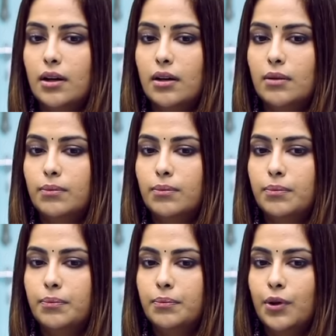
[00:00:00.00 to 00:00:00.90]
uh,
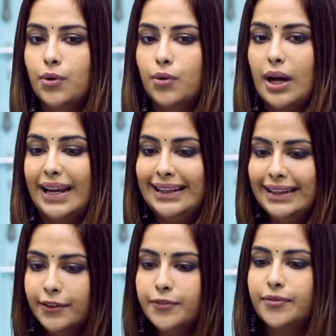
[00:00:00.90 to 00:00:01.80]
you know, I
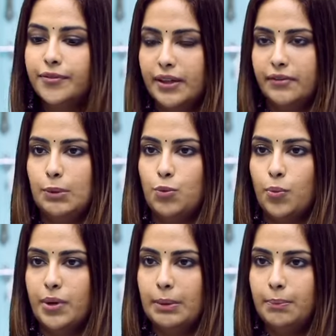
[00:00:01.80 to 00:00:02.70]
live every
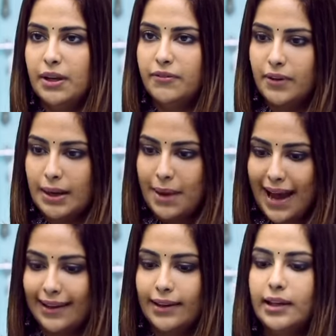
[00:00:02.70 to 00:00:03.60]
moment. If I'm
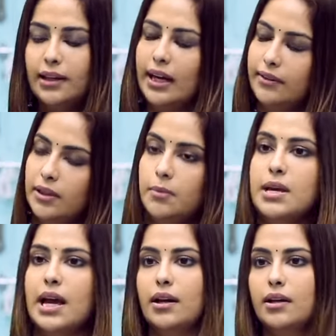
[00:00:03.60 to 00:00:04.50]
angry, I will
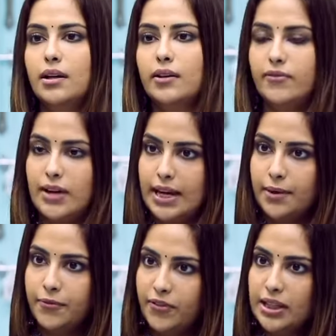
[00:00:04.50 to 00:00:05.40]
be angry. If I
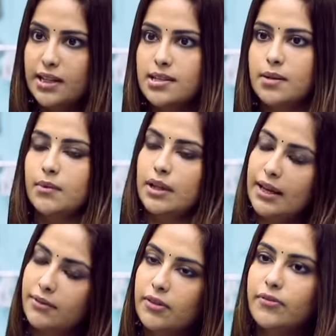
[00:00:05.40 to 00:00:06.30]
am feeling
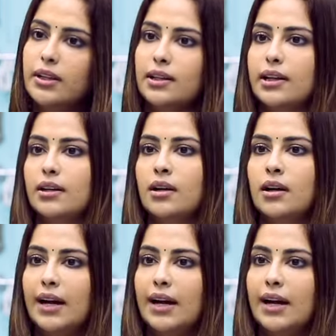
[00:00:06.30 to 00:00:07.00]
something, I will feel that.